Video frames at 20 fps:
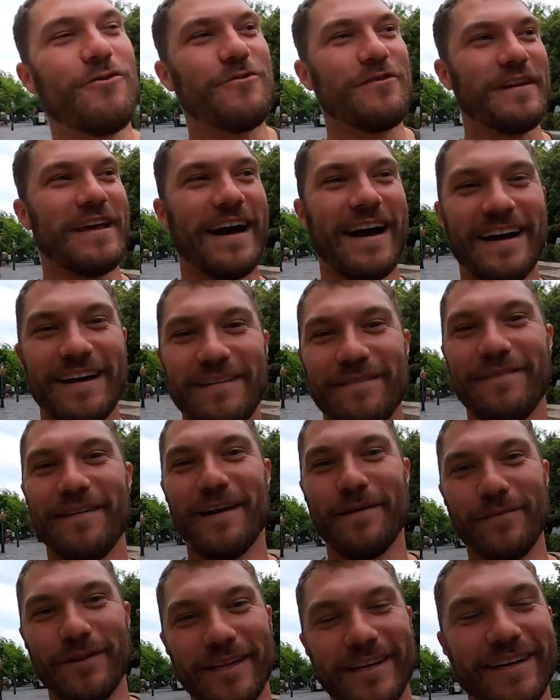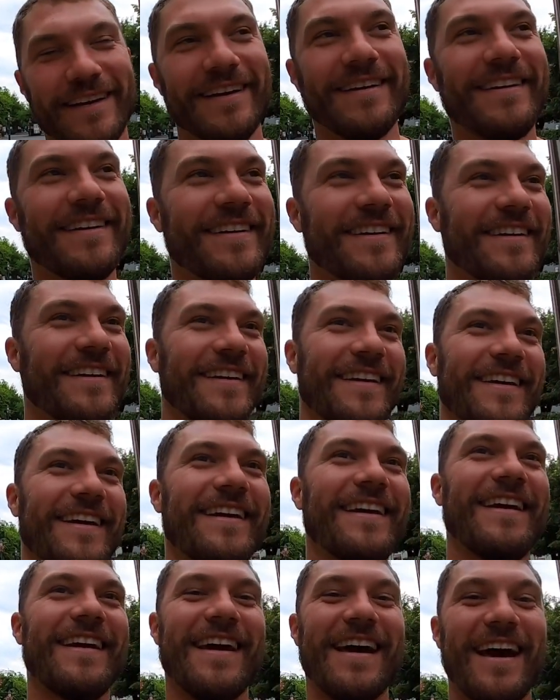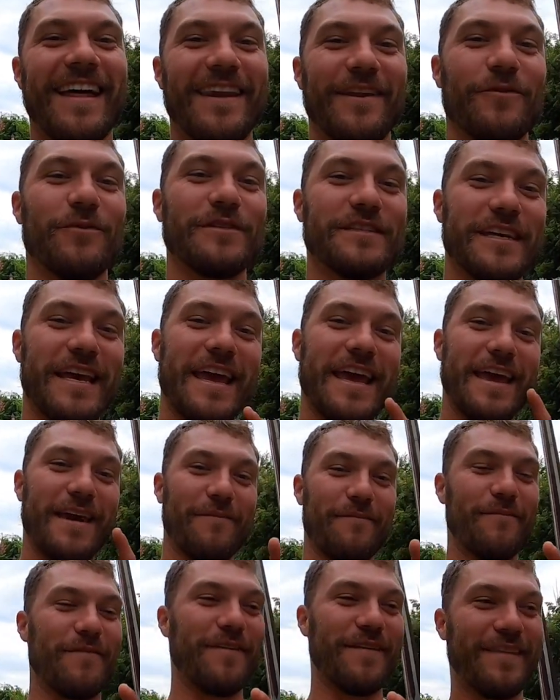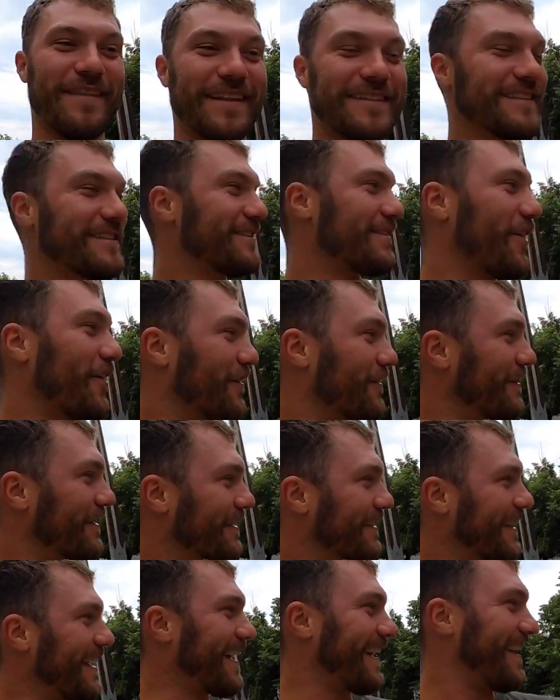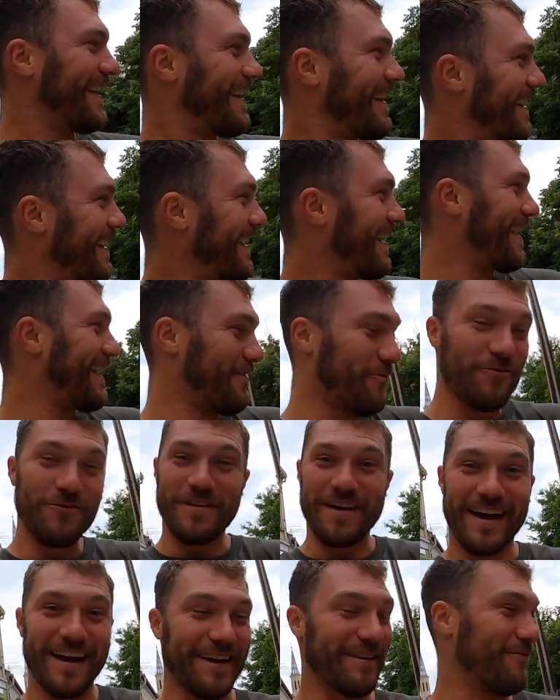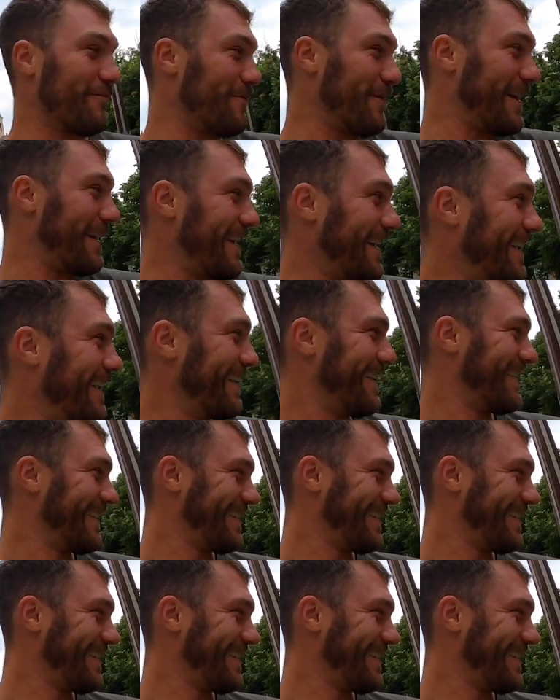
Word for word: Hunyadi family and it was him that started the clan in Hunyad in Romania.